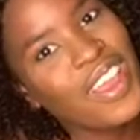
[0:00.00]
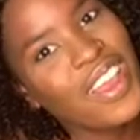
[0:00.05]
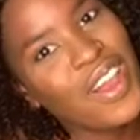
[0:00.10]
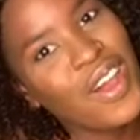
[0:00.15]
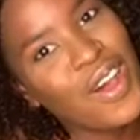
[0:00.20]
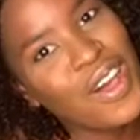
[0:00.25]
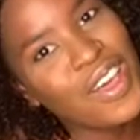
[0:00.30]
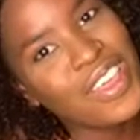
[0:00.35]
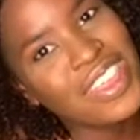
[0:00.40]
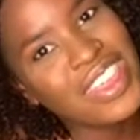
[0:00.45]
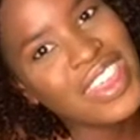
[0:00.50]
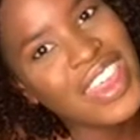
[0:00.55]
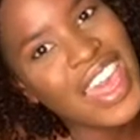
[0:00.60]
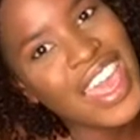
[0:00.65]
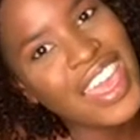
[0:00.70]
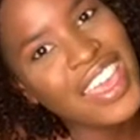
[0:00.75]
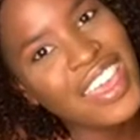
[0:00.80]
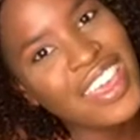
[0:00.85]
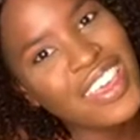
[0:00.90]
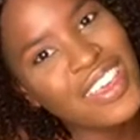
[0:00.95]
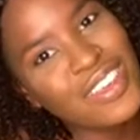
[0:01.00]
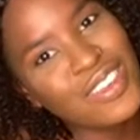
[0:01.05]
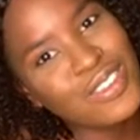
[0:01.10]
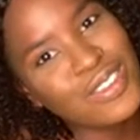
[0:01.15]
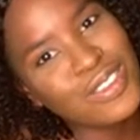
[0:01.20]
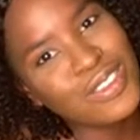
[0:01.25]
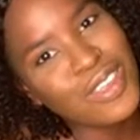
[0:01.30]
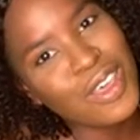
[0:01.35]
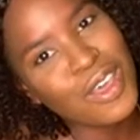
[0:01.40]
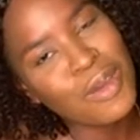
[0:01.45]
Oh, thank you
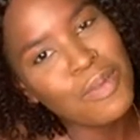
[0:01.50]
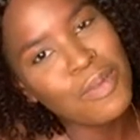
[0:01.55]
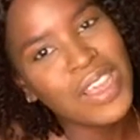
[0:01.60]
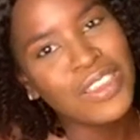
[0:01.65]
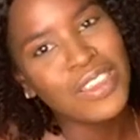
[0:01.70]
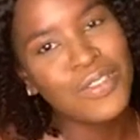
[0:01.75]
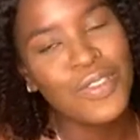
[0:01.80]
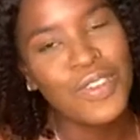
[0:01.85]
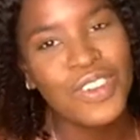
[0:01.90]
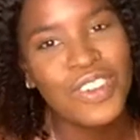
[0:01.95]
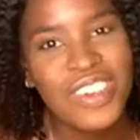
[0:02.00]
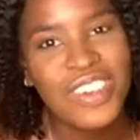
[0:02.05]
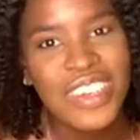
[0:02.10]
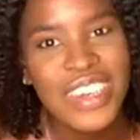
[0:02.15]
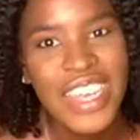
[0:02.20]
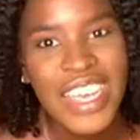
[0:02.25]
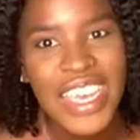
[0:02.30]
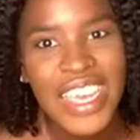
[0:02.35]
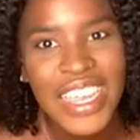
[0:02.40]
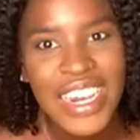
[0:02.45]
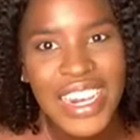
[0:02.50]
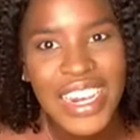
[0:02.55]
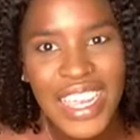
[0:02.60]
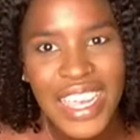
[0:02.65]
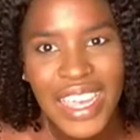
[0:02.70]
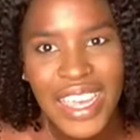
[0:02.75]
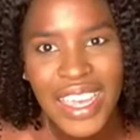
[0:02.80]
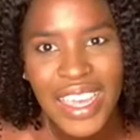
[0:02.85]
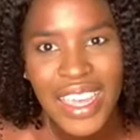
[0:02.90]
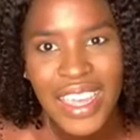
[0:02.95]
so much for
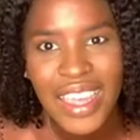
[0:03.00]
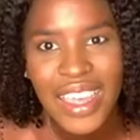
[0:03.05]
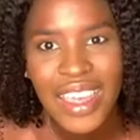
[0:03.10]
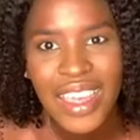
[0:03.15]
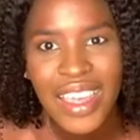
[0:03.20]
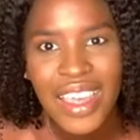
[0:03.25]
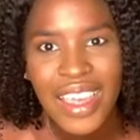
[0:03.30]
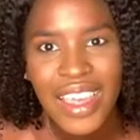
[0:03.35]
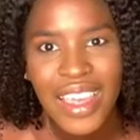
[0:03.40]
donating.